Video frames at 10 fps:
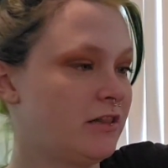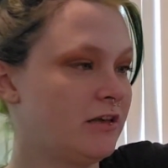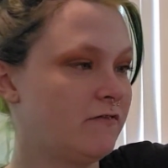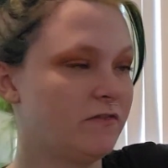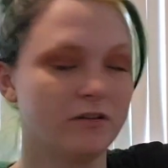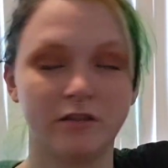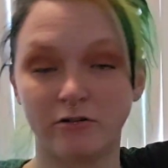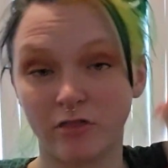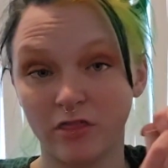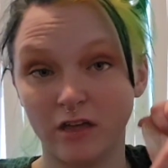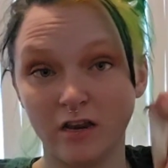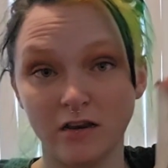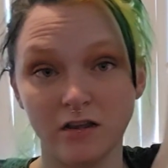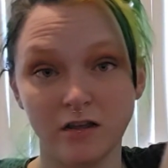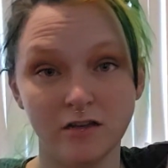they they're
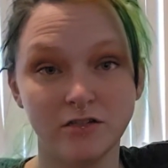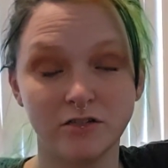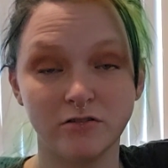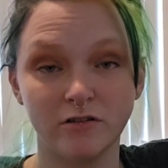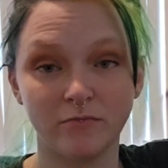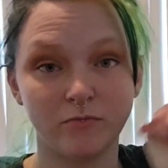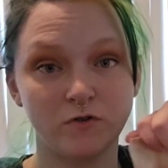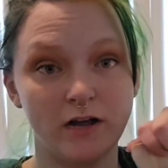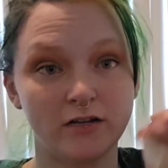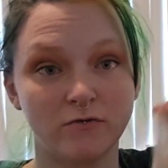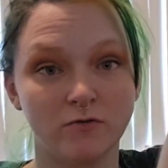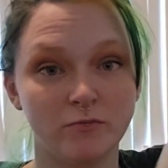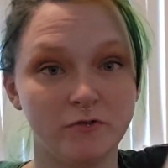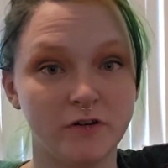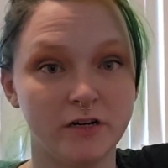thin, so the tracks
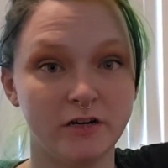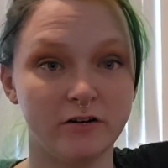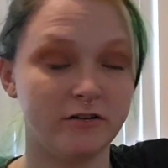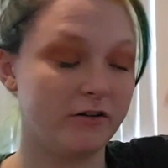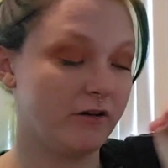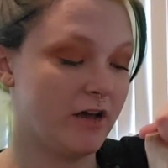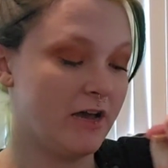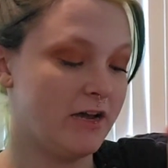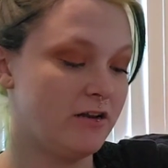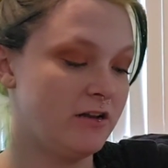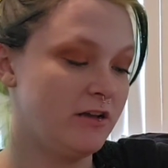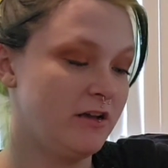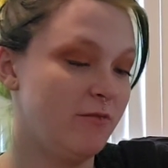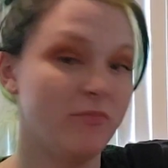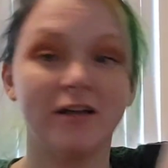won't be very hard to hide.
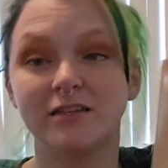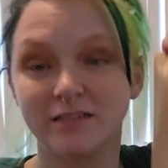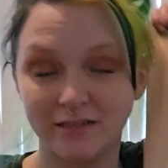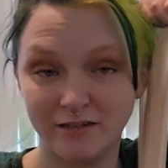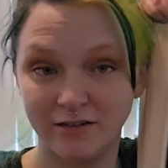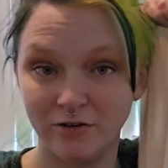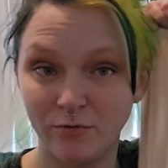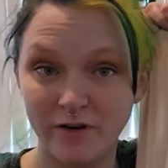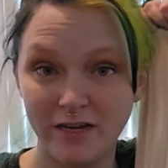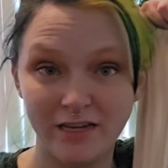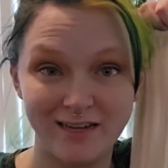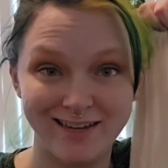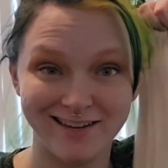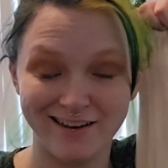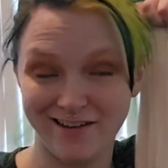But
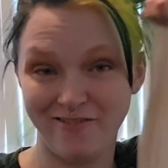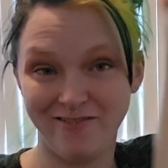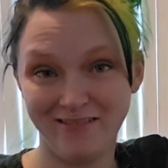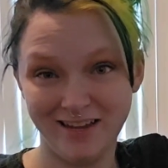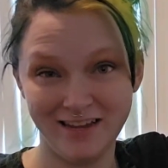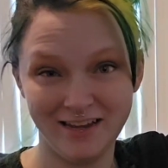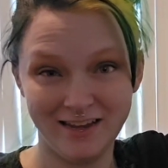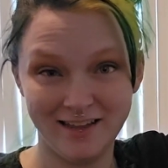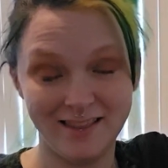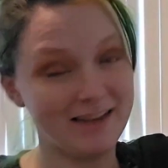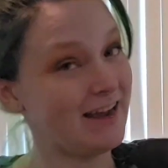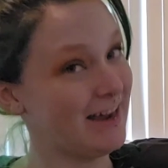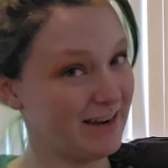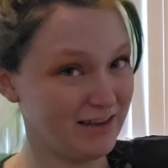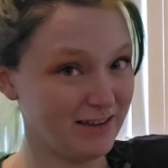we know that
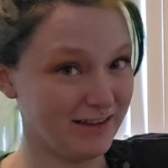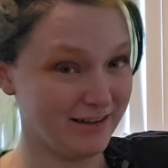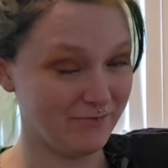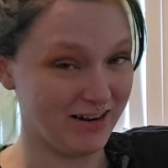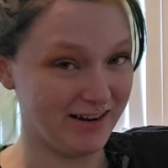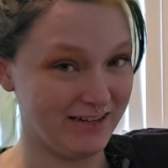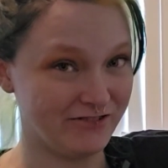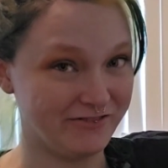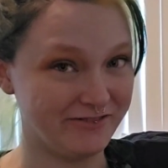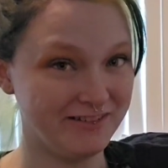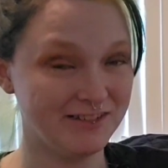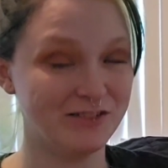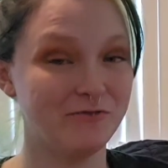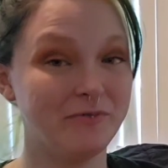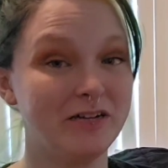I am not natural,
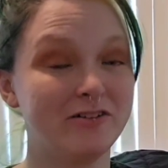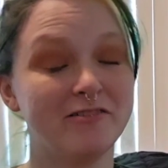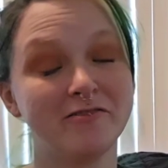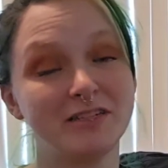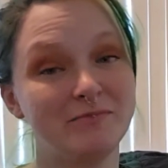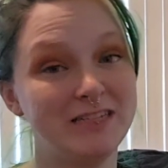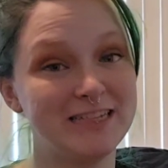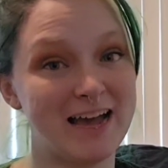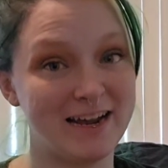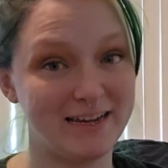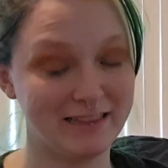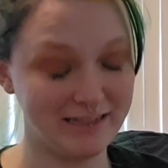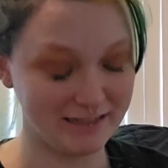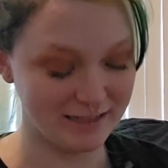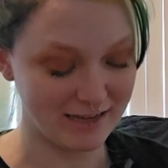so we are going to be dyeing
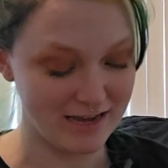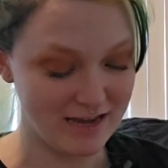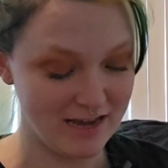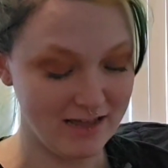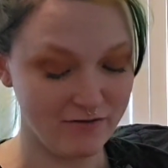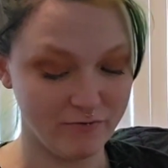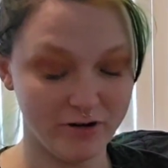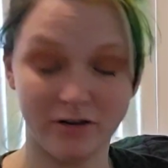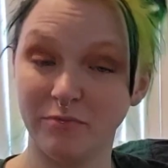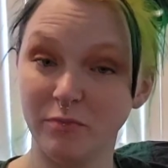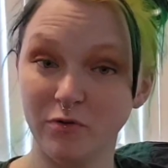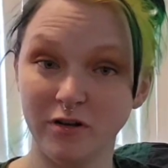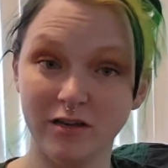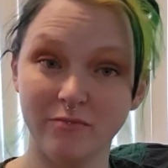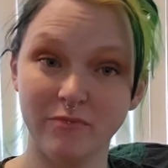these, and we're going to be
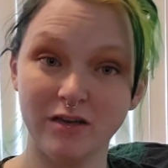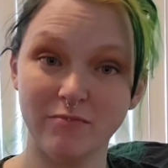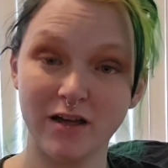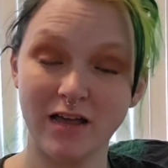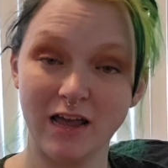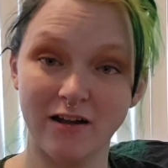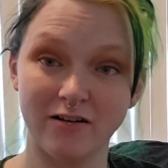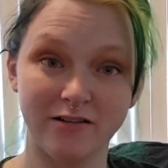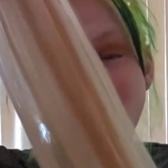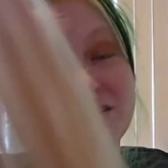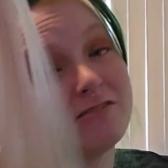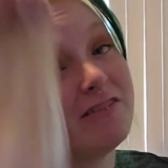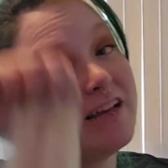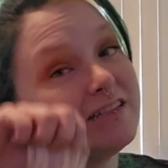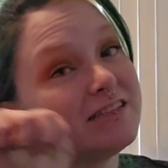putting them in my hair.
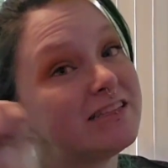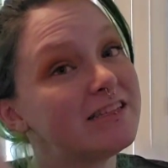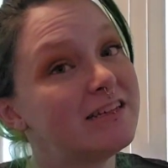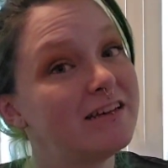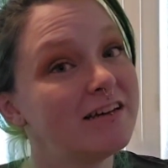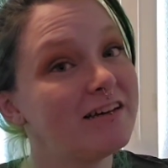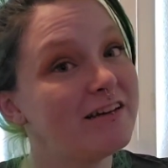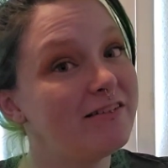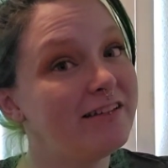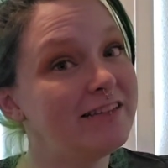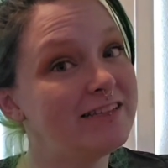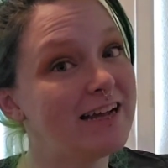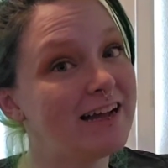So let's go get these